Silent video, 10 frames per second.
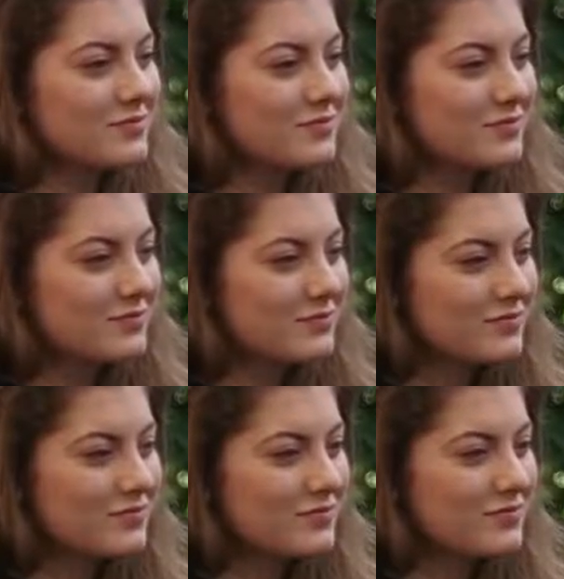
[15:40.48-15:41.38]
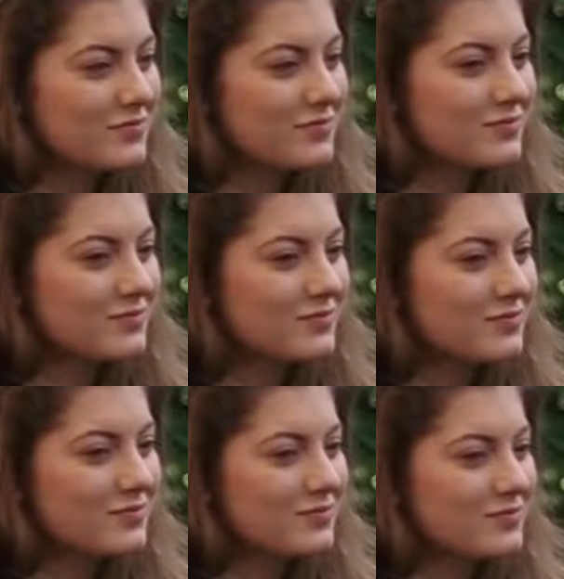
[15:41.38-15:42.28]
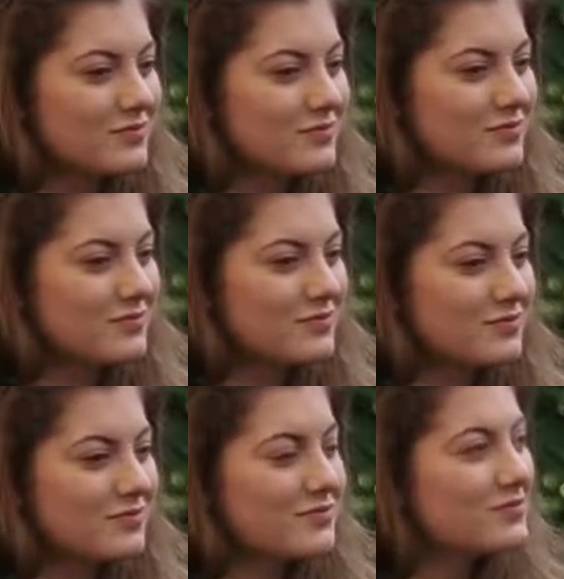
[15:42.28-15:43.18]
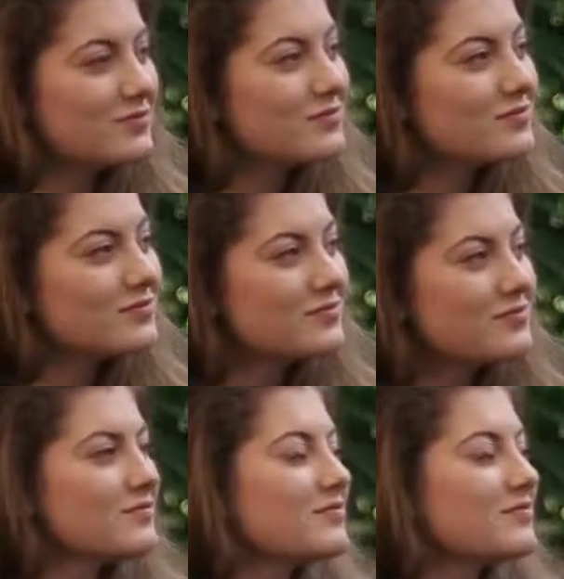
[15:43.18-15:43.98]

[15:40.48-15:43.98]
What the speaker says: The person shown says nothing.